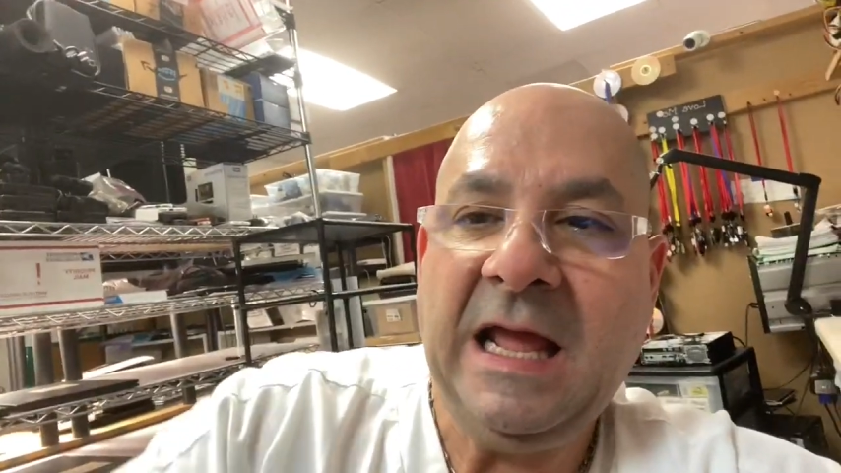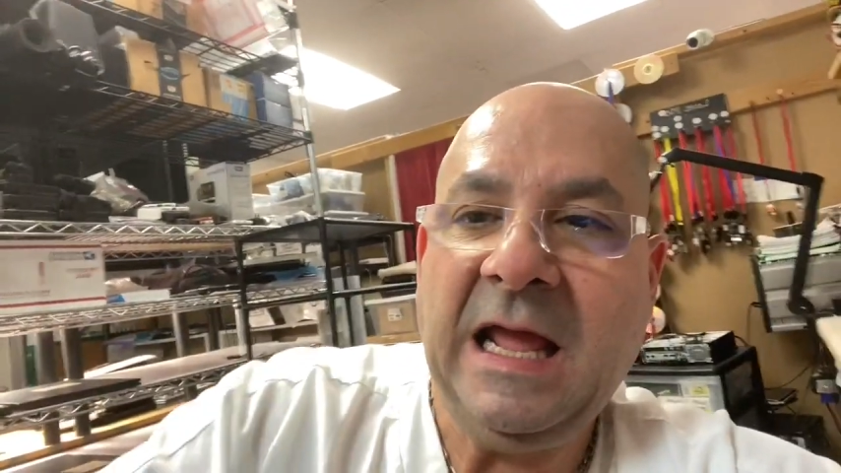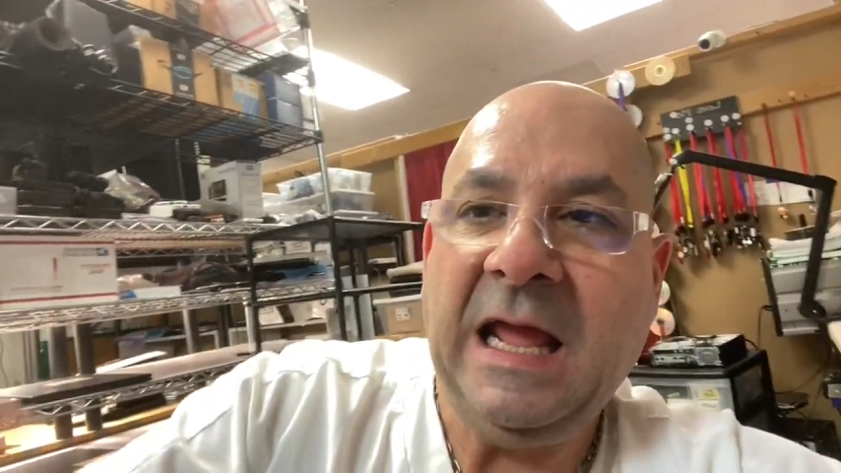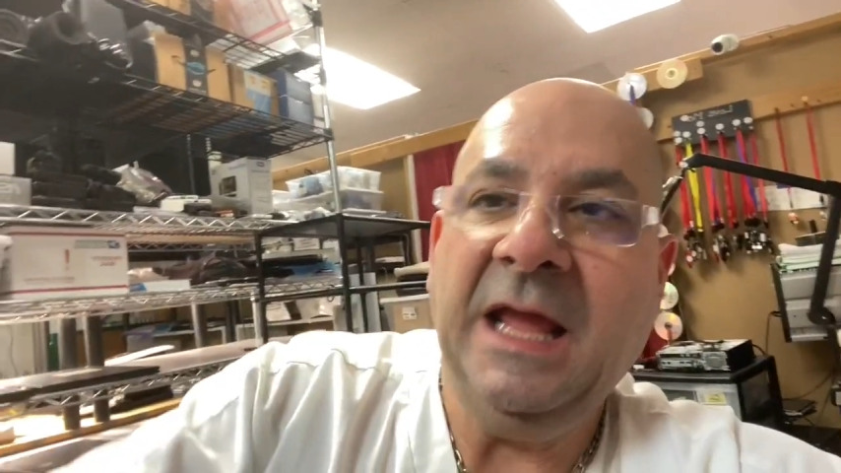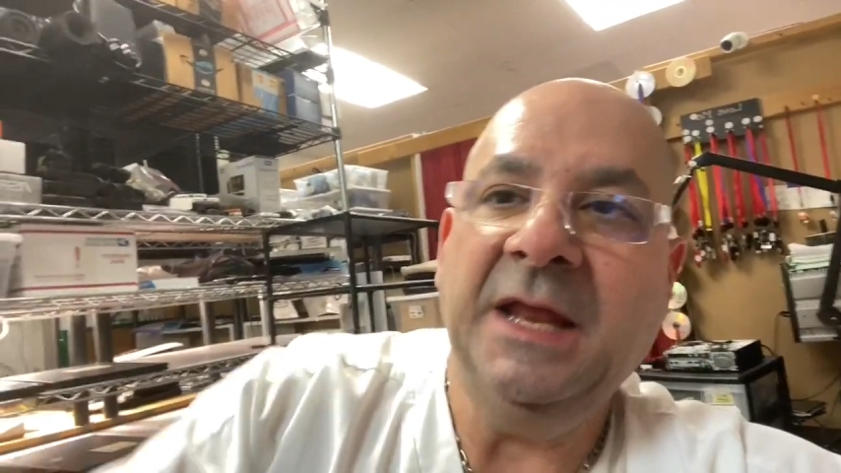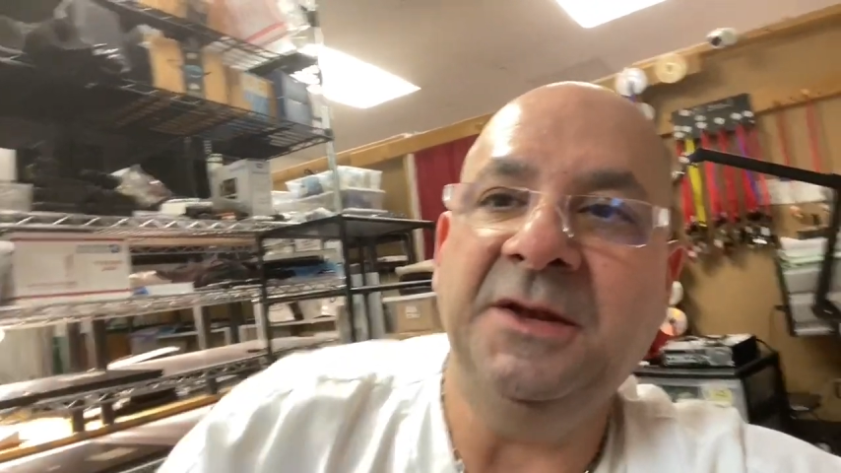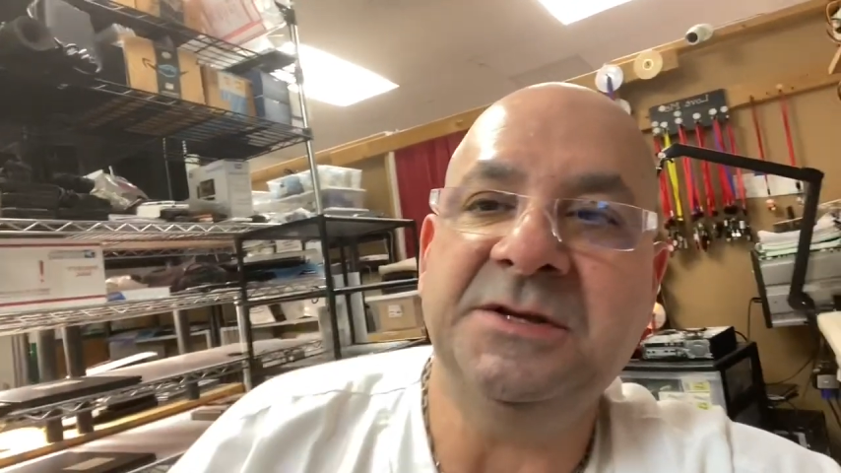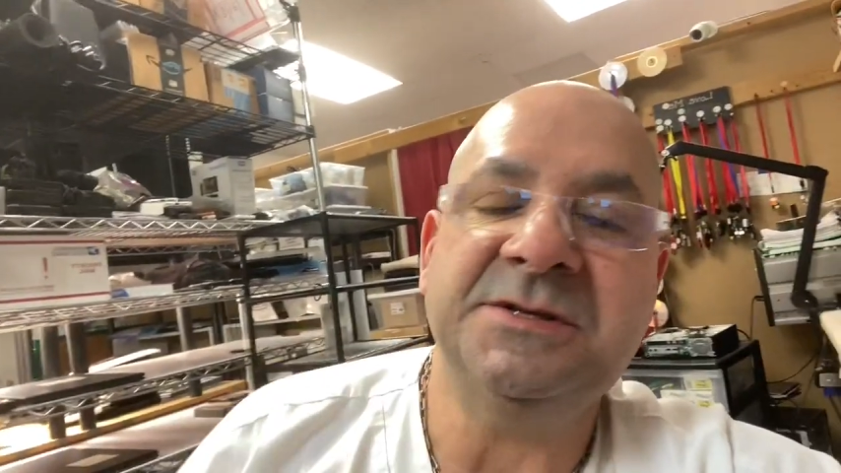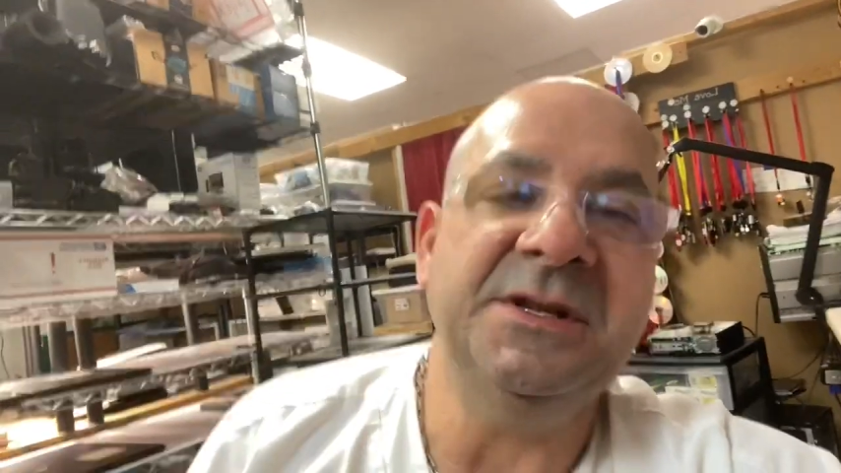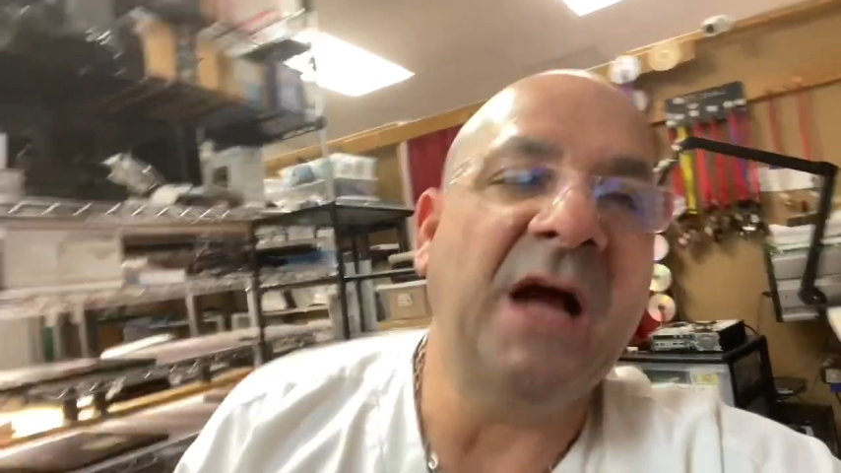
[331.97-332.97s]
and
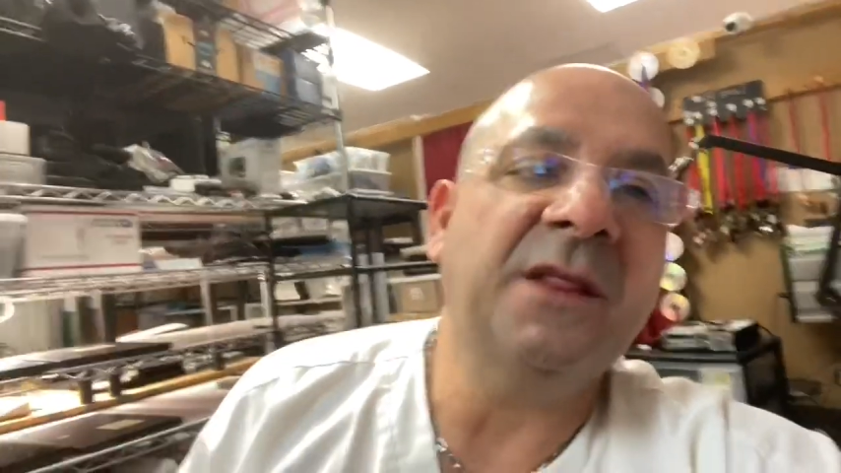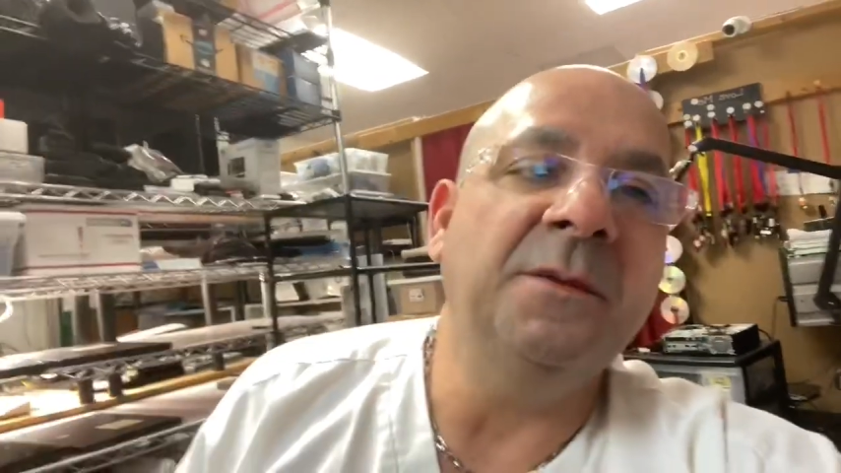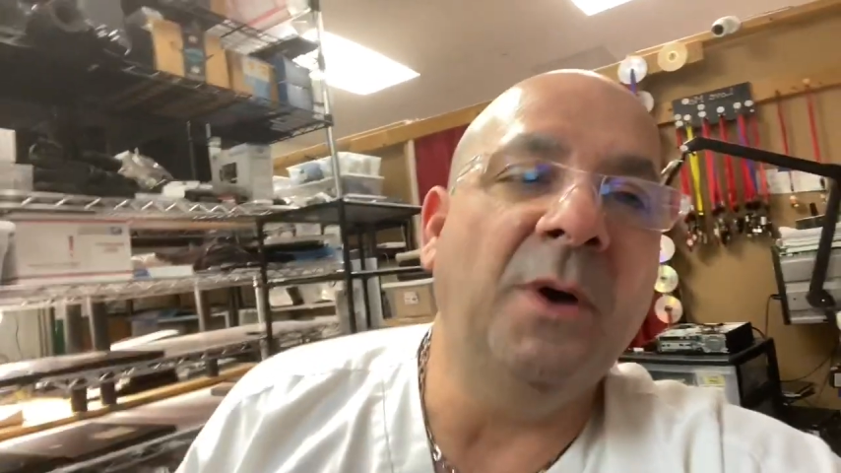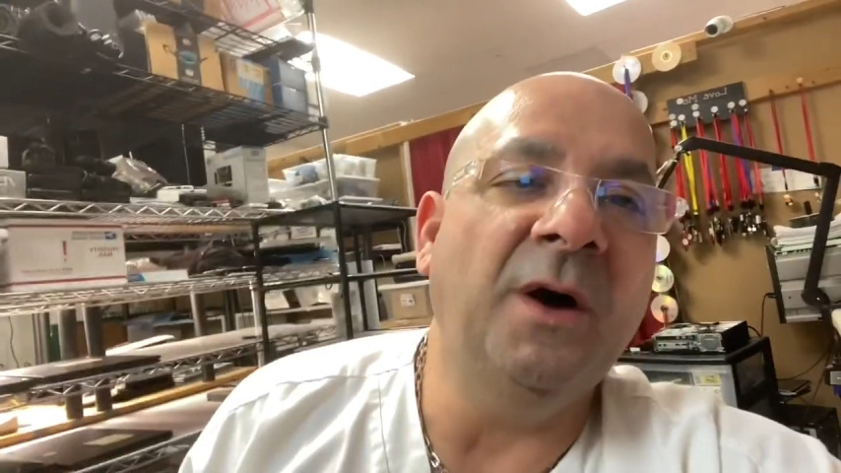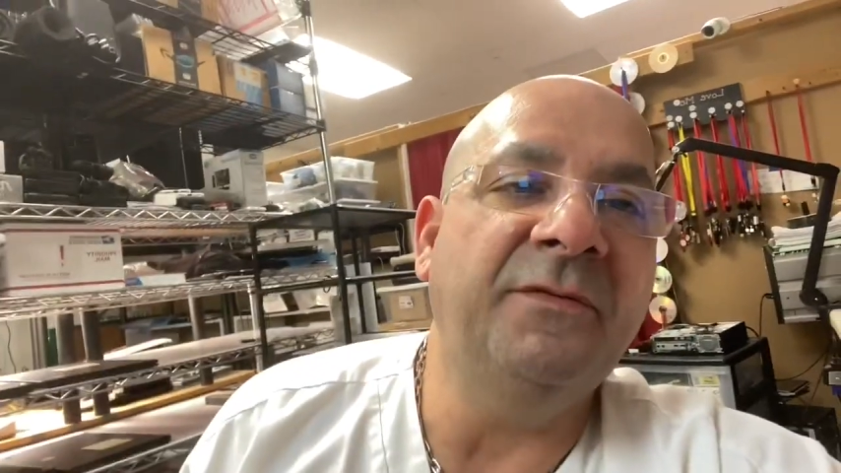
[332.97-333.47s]
just knock them off